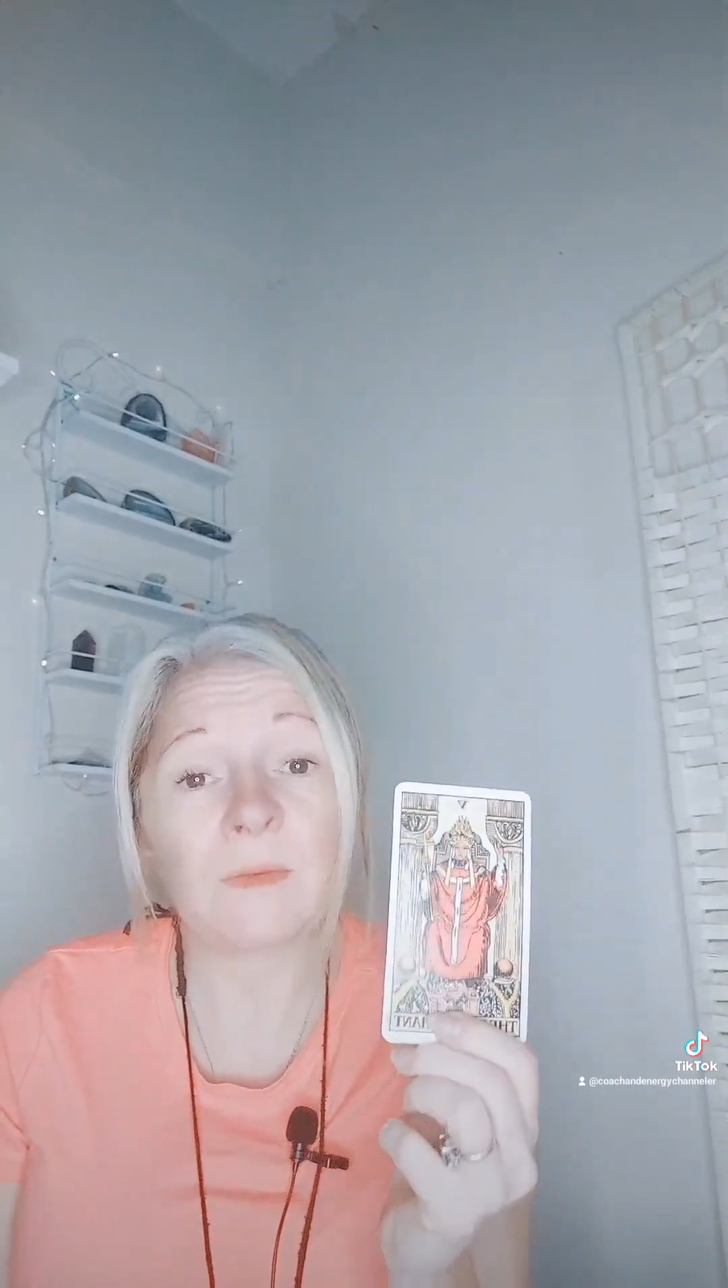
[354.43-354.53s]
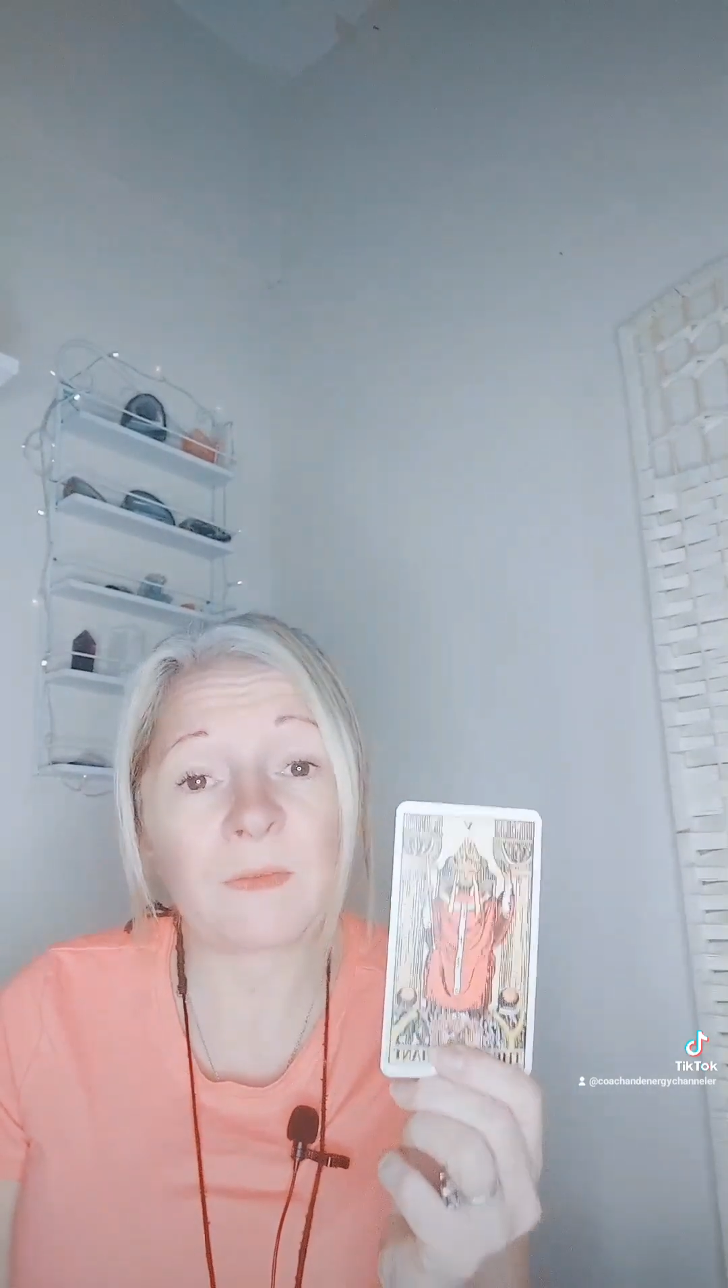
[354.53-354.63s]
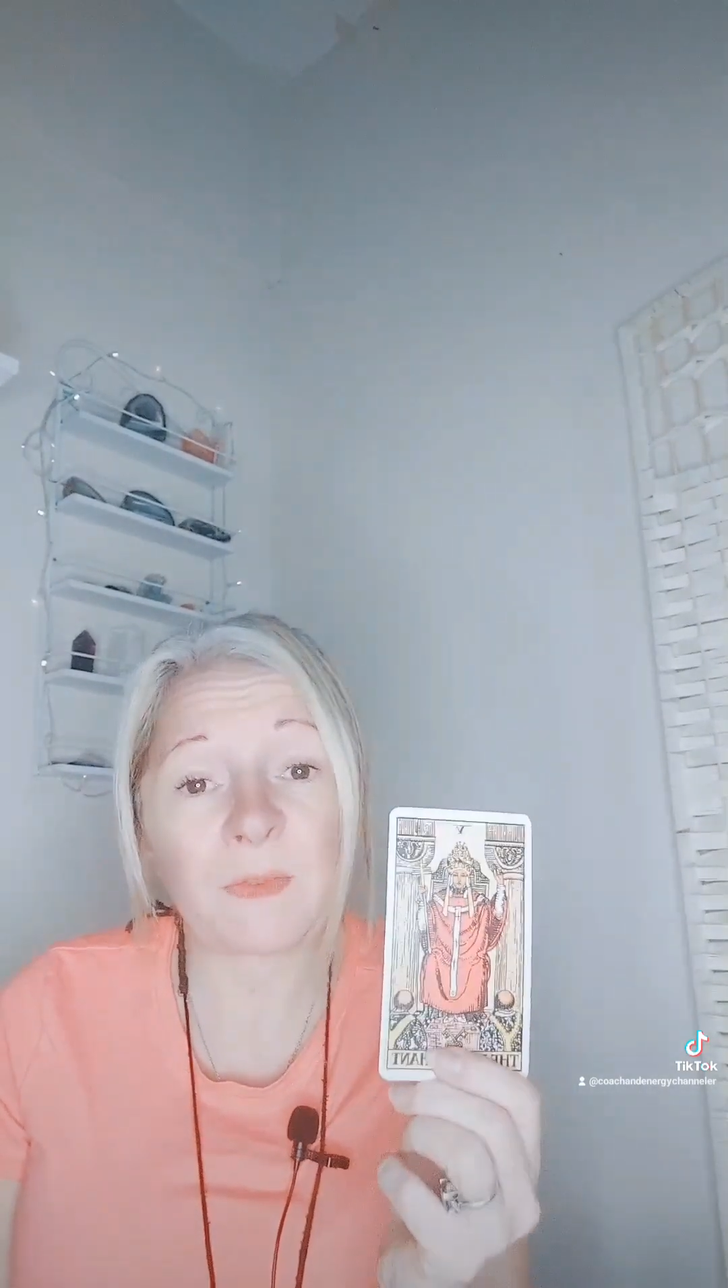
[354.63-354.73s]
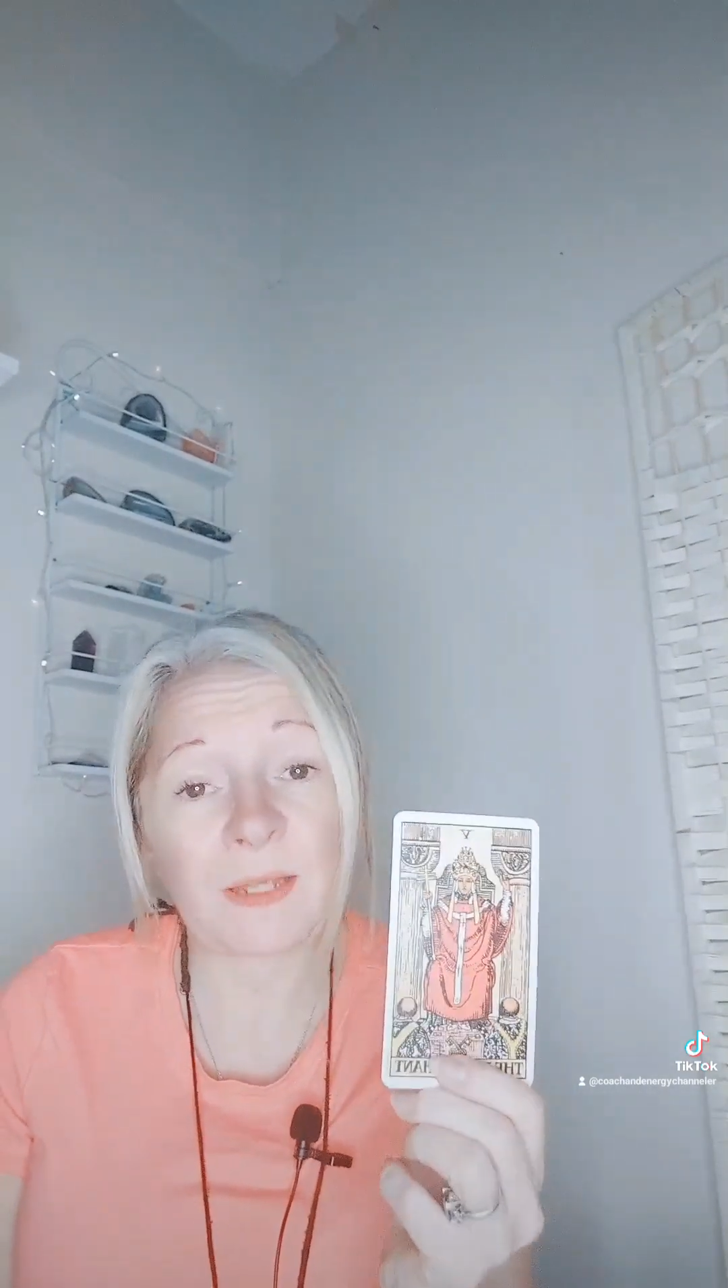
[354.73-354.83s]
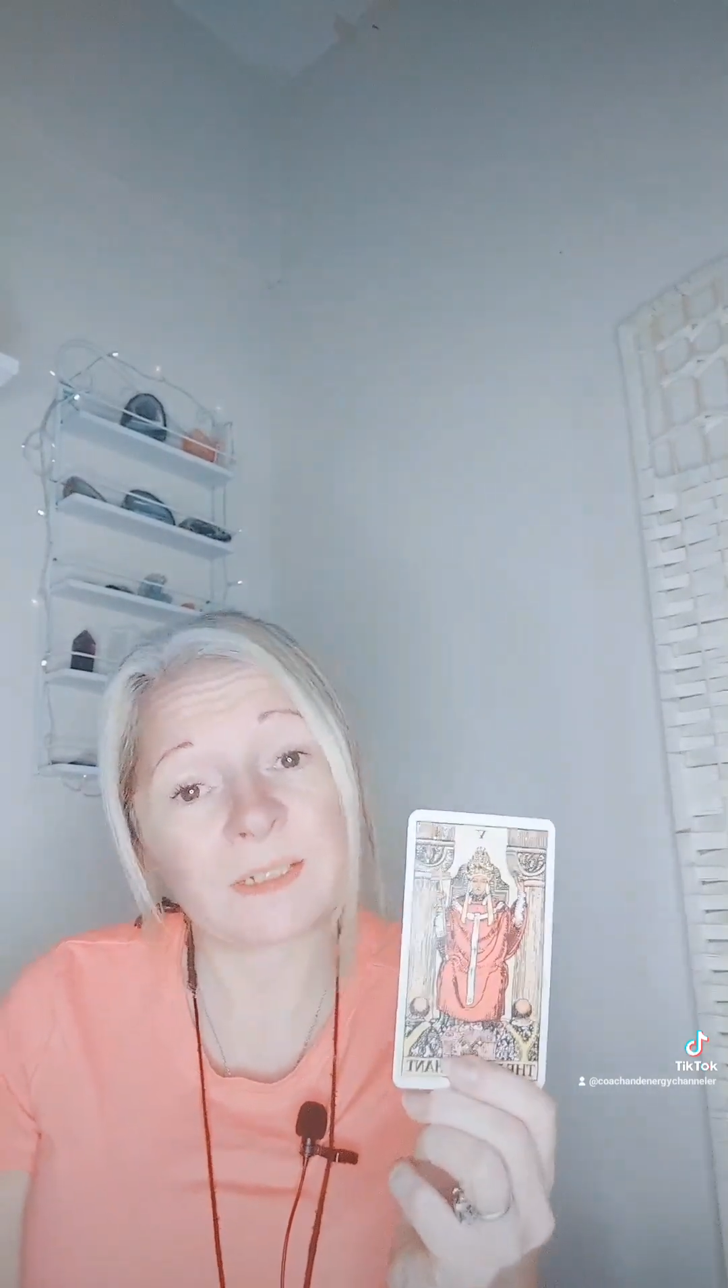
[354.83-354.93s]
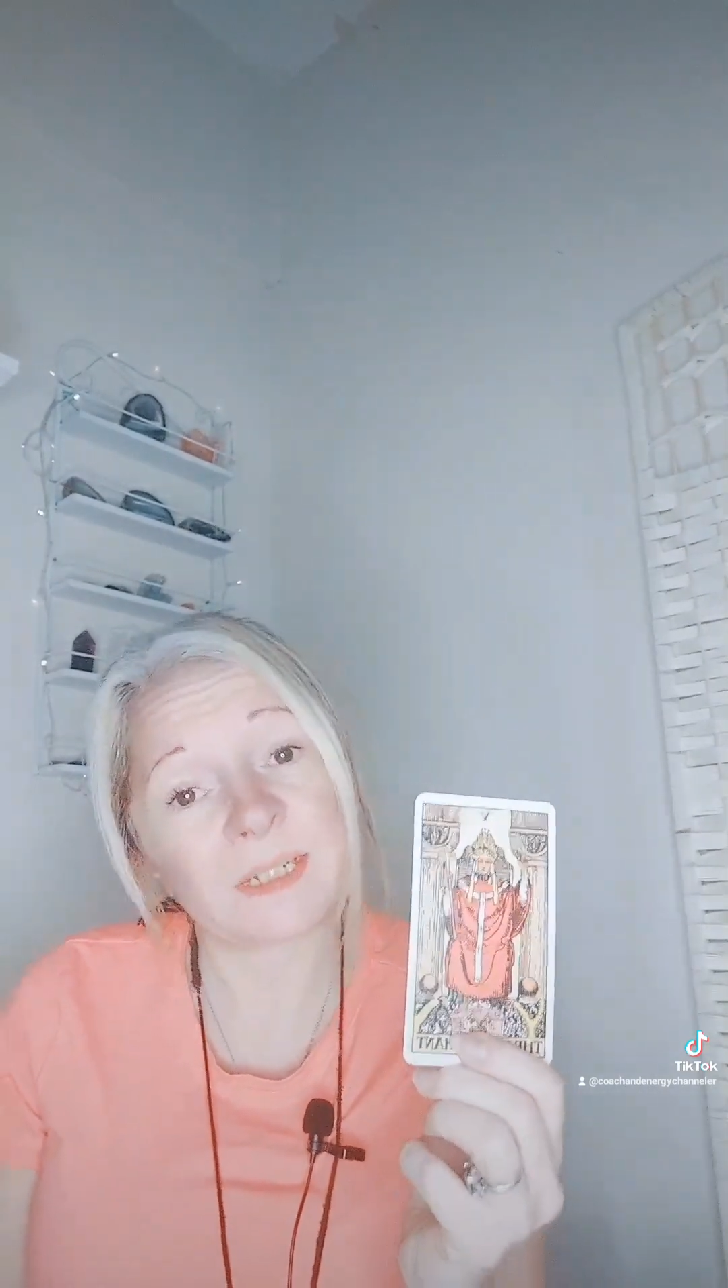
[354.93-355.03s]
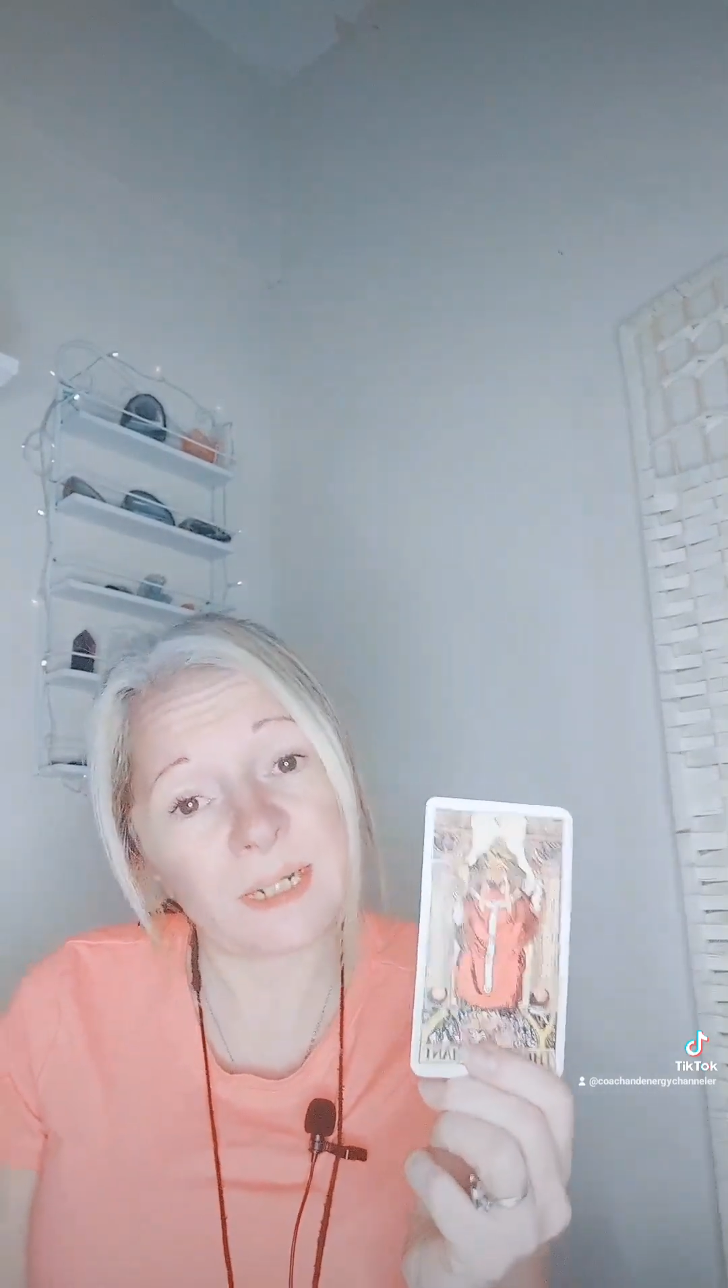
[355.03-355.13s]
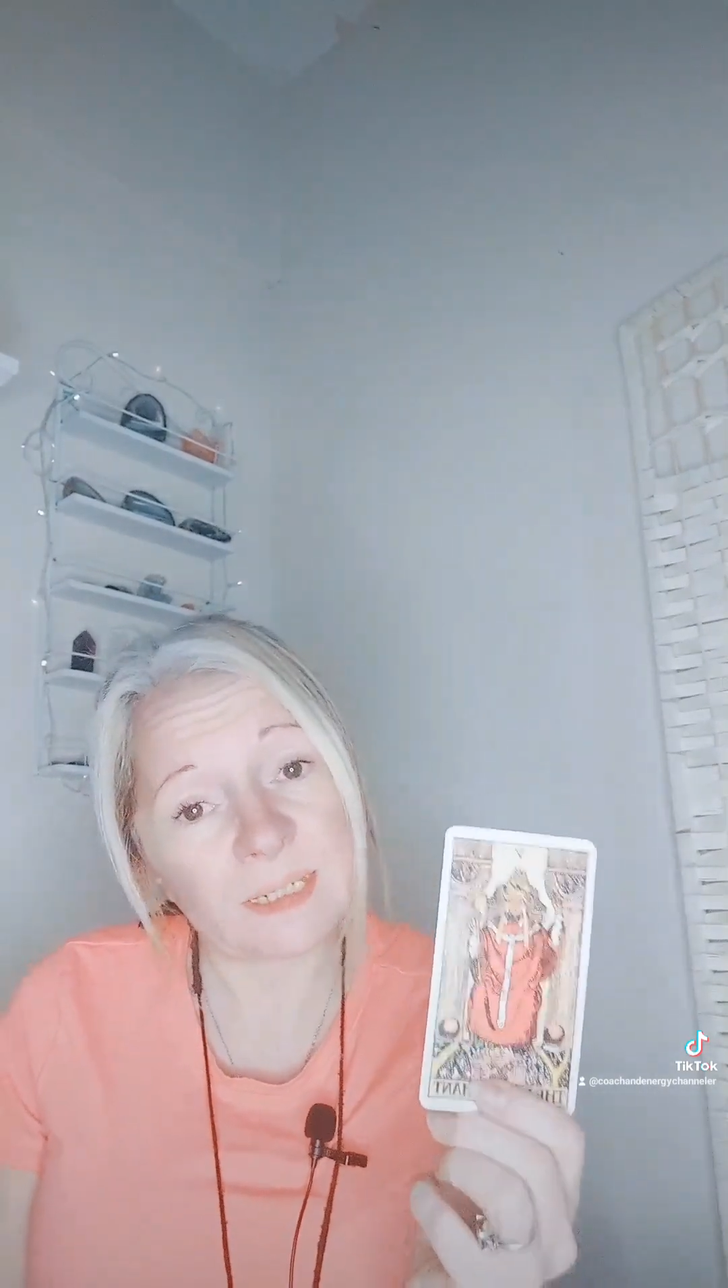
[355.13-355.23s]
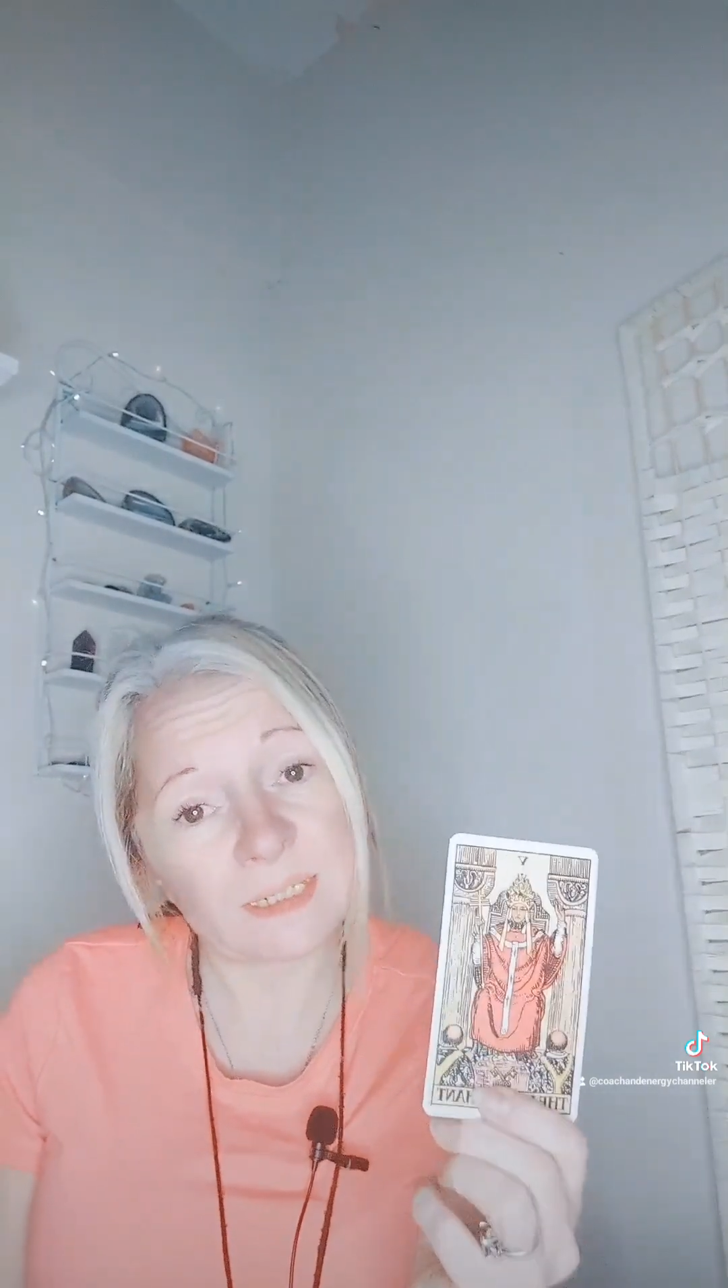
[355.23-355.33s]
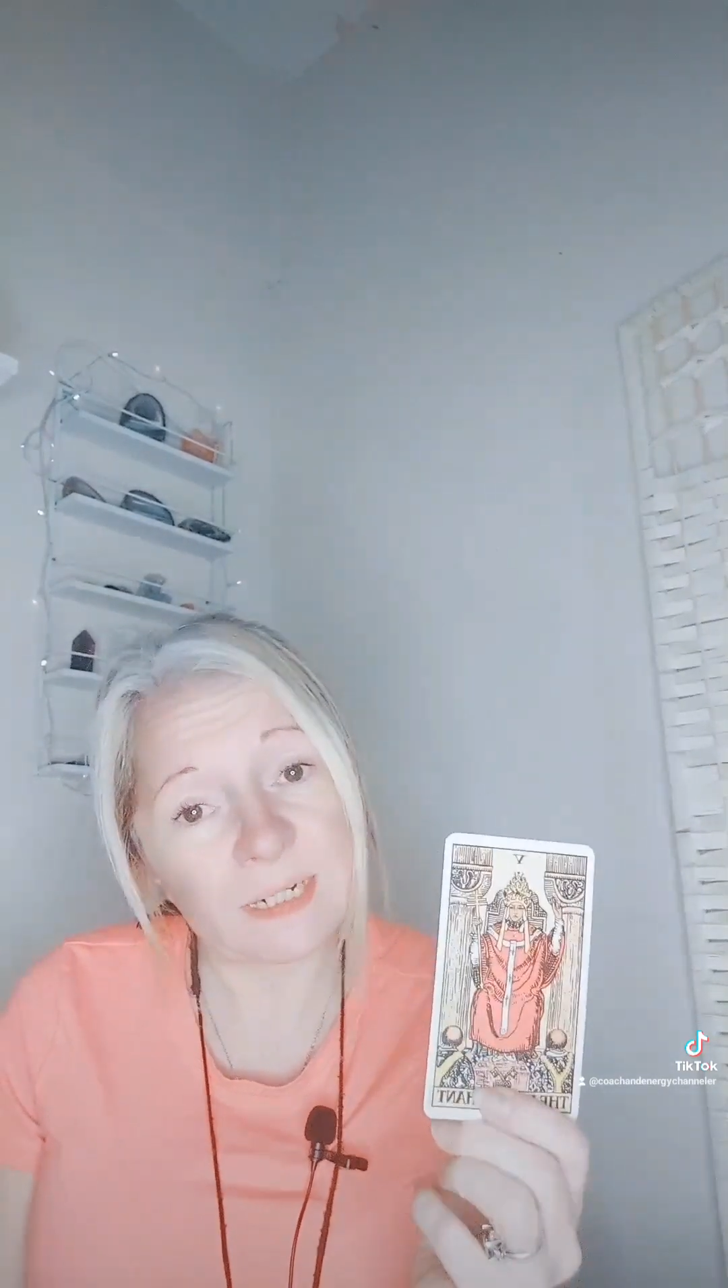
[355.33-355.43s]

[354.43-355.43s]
that that's the next